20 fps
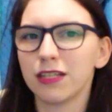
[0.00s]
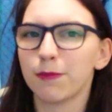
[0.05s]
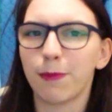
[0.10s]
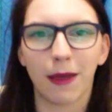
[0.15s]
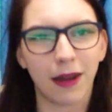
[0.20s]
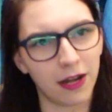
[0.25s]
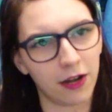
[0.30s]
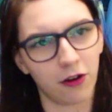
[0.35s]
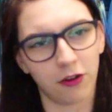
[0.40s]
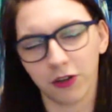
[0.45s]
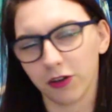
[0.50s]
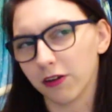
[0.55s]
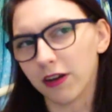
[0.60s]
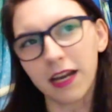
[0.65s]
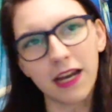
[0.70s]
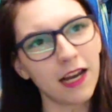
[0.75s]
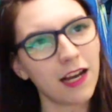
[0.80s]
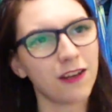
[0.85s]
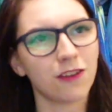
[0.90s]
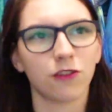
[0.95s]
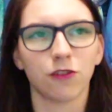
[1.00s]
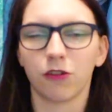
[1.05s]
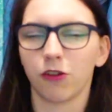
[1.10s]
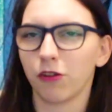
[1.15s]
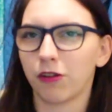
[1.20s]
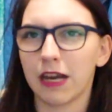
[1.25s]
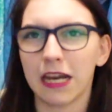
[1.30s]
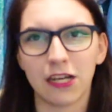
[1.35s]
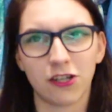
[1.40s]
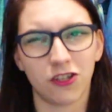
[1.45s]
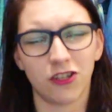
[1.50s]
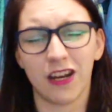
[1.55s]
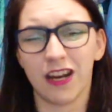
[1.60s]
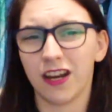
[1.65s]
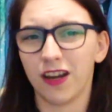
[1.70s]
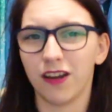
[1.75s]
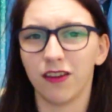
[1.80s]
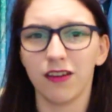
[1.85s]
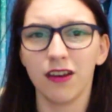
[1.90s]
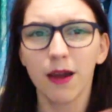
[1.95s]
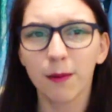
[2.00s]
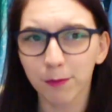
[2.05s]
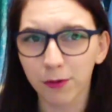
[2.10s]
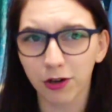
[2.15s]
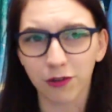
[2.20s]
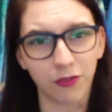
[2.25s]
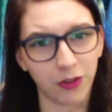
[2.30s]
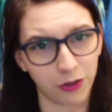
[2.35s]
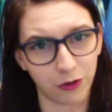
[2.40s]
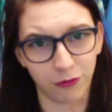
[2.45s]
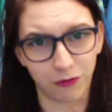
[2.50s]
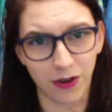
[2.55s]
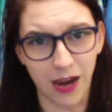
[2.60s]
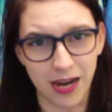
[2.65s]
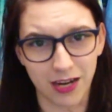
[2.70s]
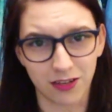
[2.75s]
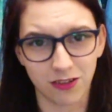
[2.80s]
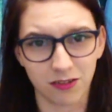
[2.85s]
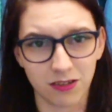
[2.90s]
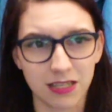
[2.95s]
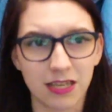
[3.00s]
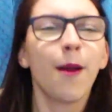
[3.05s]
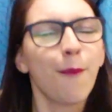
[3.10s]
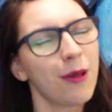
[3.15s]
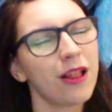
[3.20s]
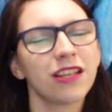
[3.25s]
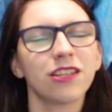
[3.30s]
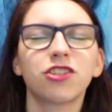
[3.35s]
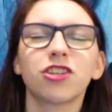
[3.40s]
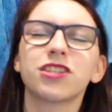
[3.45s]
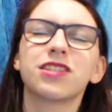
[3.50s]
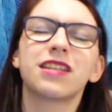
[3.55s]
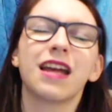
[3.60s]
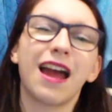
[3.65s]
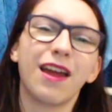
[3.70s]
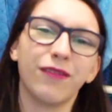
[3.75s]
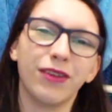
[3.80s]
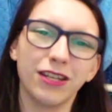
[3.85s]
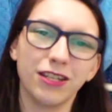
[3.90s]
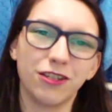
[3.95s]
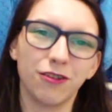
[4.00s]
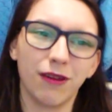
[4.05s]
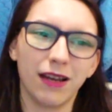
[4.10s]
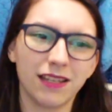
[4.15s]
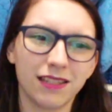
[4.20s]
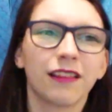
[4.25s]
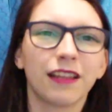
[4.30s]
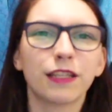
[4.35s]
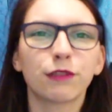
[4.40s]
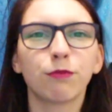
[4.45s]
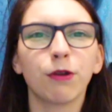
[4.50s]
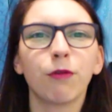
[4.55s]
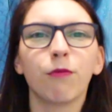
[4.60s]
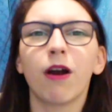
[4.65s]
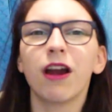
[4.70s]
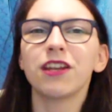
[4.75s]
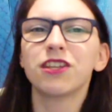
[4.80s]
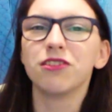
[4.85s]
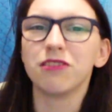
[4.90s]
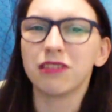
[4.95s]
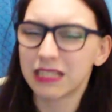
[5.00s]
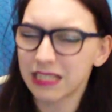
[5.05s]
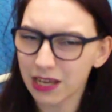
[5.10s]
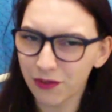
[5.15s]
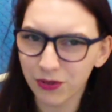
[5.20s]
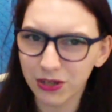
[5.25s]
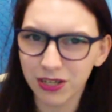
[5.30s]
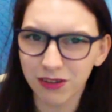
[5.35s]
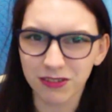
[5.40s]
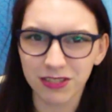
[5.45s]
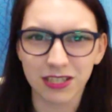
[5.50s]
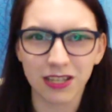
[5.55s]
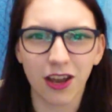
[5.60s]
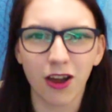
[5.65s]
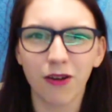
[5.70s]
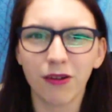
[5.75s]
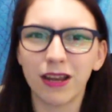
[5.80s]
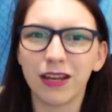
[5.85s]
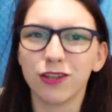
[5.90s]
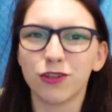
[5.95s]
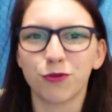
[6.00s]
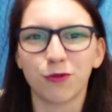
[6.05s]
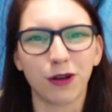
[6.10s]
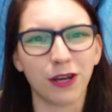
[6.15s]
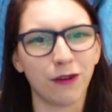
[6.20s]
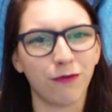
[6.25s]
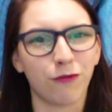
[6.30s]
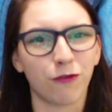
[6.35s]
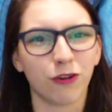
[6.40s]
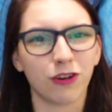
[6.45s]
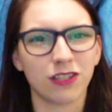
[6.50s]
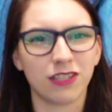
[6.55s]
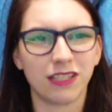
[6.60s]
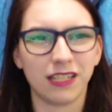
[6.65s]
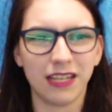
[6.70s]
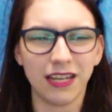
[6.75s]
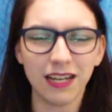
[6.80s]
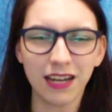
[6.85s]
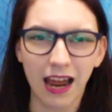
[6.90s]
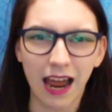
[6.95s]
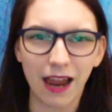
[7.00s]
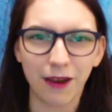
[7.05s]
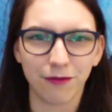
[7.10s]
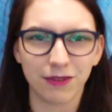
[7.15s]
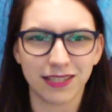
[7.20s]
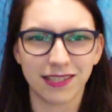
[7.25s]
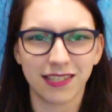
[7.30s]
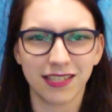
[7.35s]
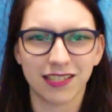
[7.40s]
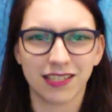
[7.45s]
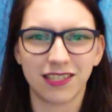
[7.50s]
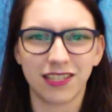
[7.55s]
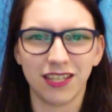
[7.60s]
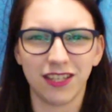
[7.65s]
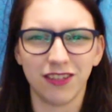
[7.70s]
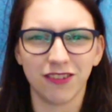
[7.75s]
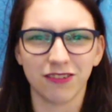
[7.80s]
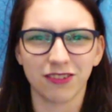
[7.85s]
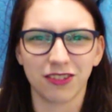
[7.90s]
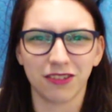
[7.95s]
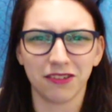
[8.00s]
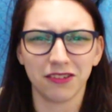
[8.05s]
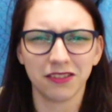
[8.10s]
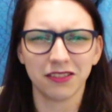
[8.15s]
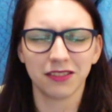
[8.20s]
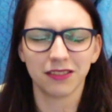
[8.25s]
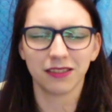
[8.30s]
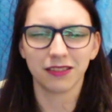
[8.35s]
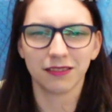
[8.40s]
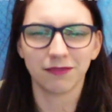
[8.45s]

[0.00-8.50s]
depending on your age, your location, and a number of other factors. But let's just dive into it. Let's rewind to 7 years ago in 2014. I was 16 years old.